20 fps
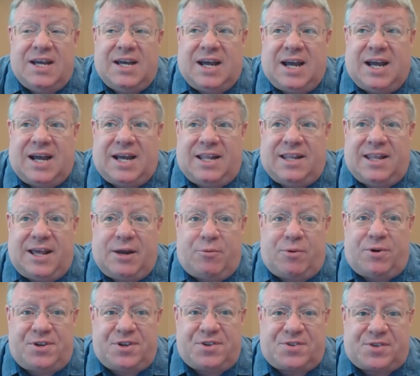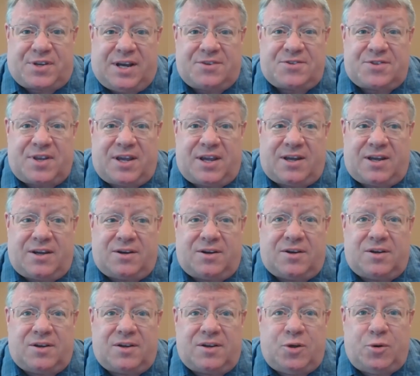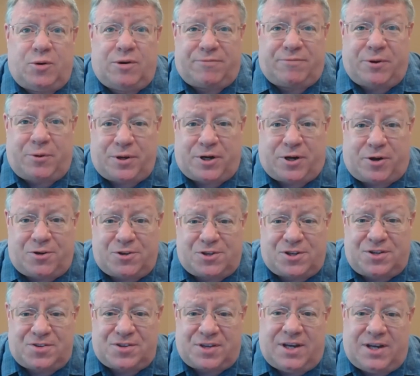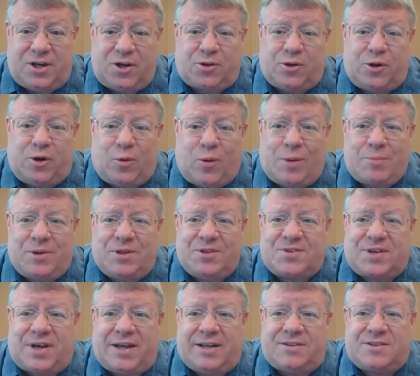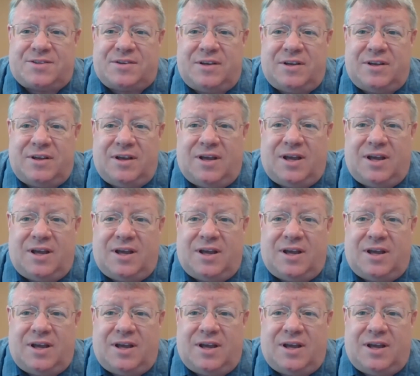And they were discussing UFO incursions at nuclear weapon sites.